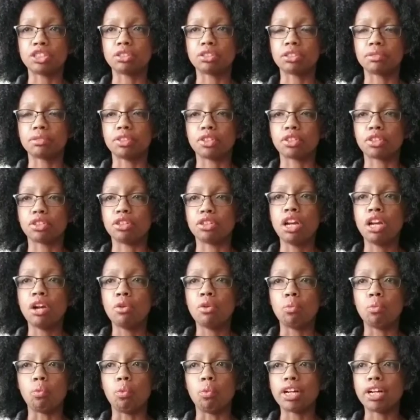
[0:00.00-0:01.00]
So you learn
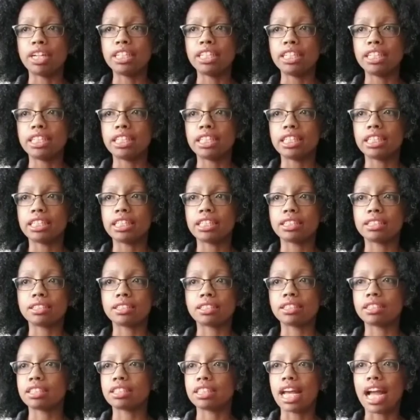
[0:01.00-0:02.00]
what it
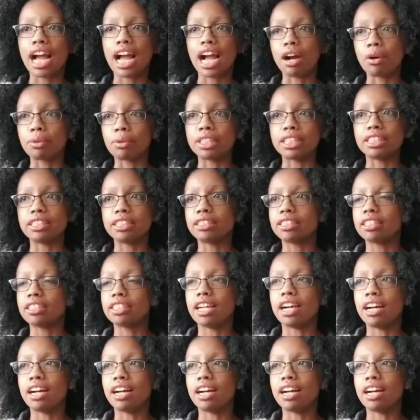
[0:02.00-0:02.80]
is, how it